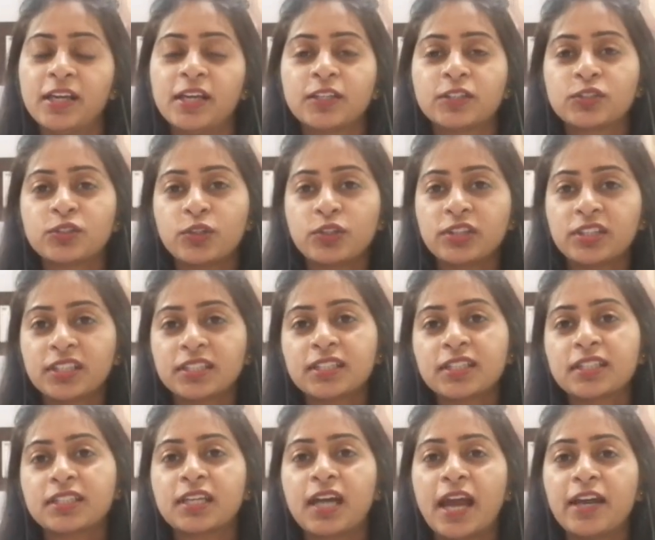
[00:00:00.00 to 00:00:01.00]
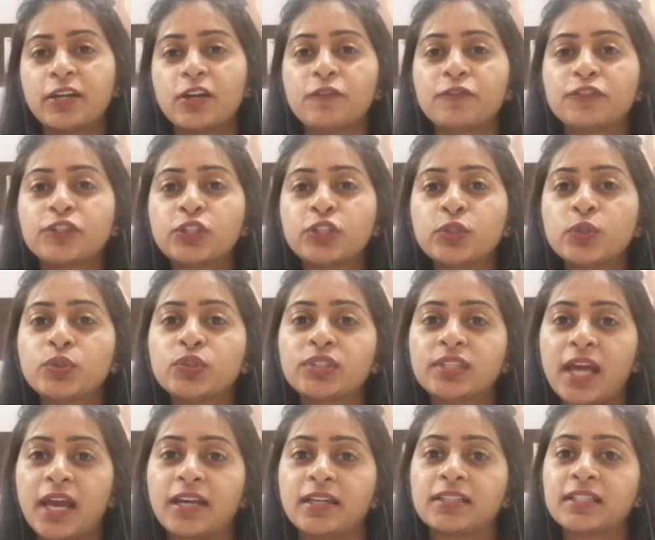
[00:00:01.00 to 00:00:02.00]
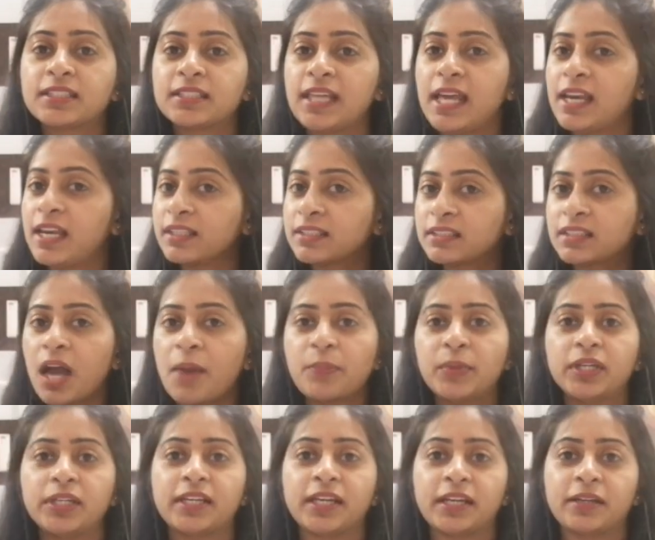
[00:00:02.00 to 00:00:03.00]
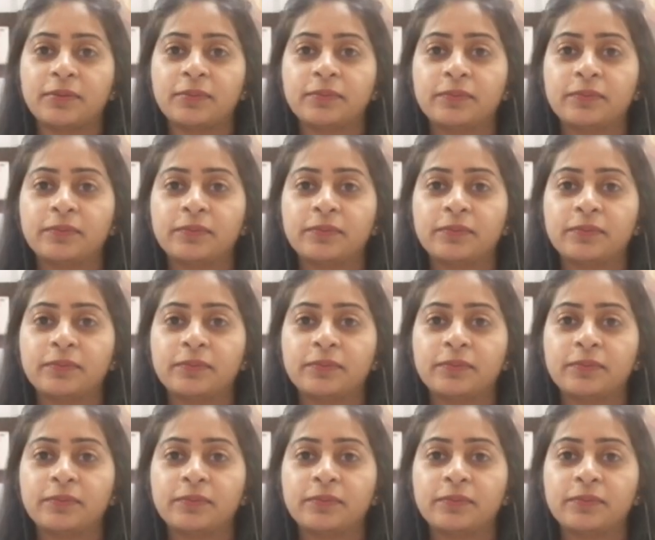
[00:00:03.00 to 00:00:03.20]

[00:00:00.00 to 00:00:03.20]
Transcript: So this is kind of suicide the cell is committing.